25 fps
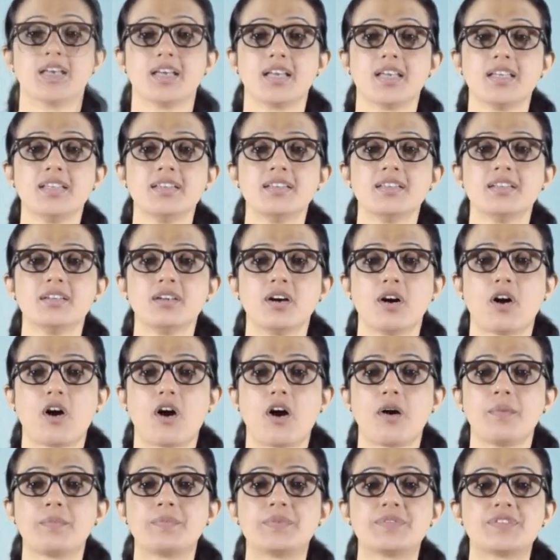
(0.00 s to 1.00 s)
In the
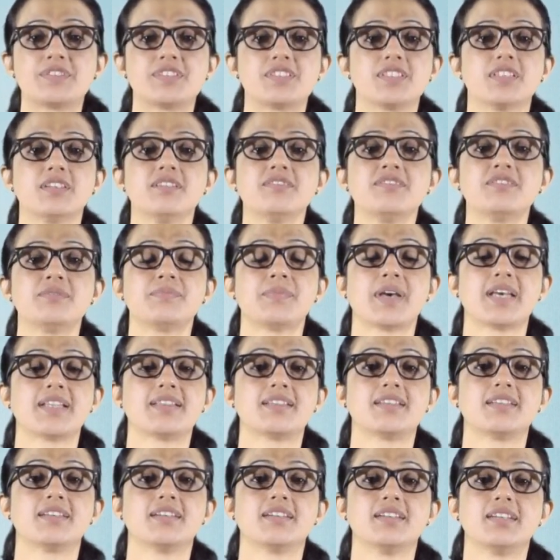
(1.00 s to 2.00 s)
observed
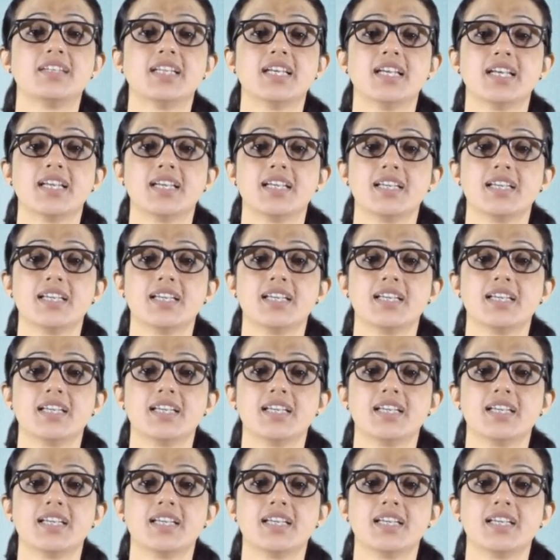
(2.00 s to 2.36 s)
method,